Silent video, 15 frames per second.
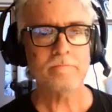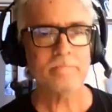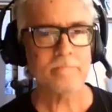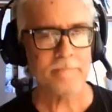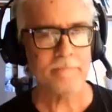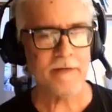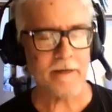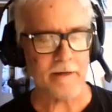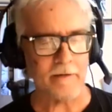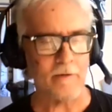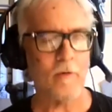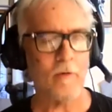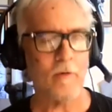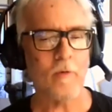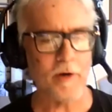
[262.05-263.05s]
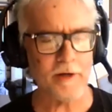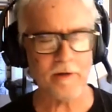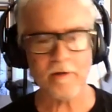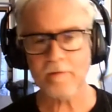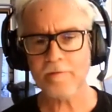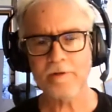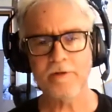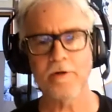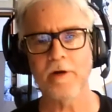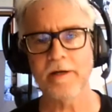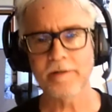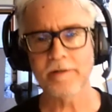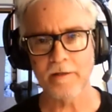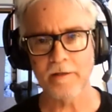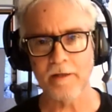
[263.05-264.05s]
Yeah, oil. You know, I
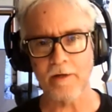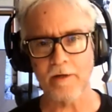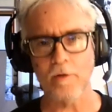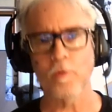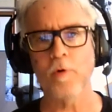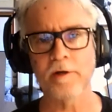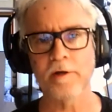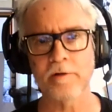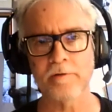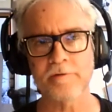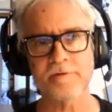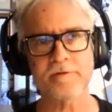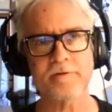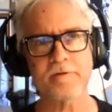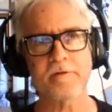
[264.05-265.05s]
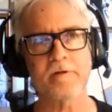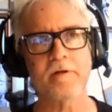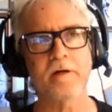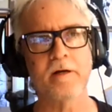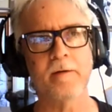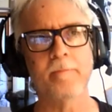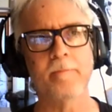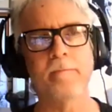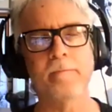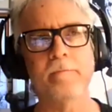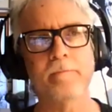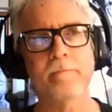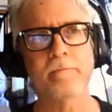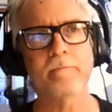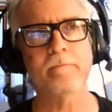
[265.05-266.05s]
did a lot of oils um,
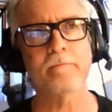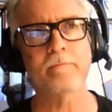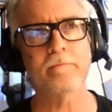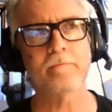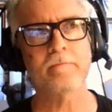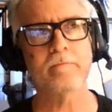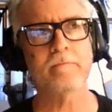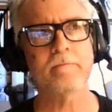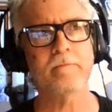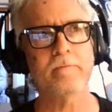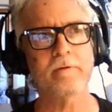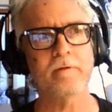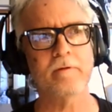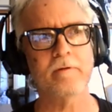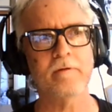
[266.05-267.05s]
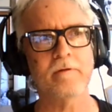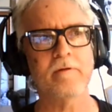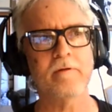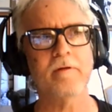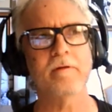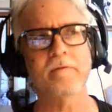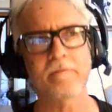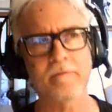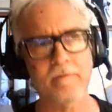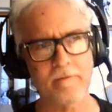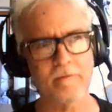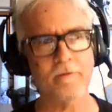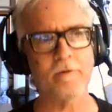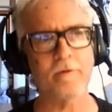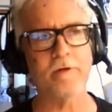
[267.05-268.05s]
uh, uh,
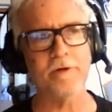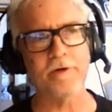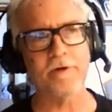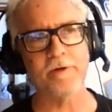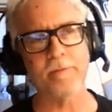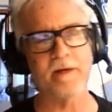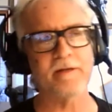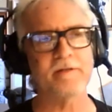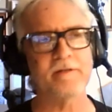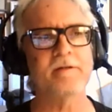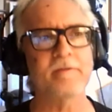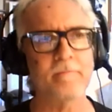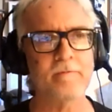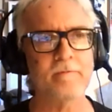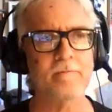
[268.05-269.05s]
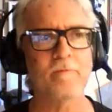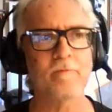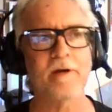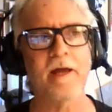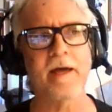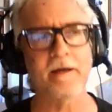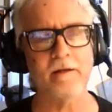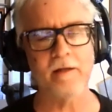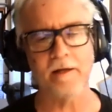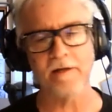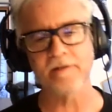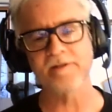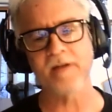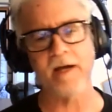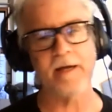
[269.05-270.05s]
earlier in my when I had a lot
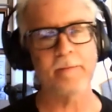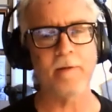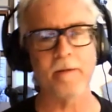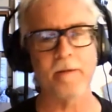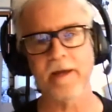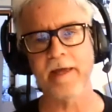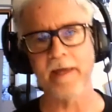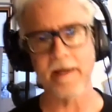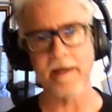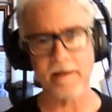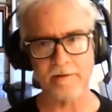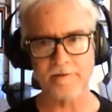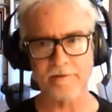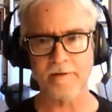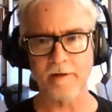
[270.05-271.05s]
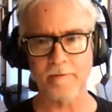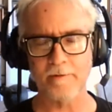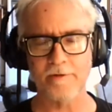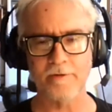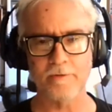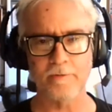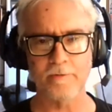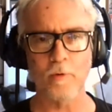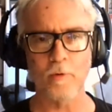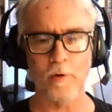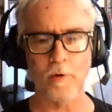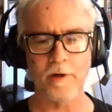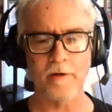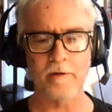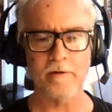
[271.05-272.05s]
of time on my hands. I would do
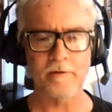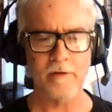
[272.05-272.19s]
oil.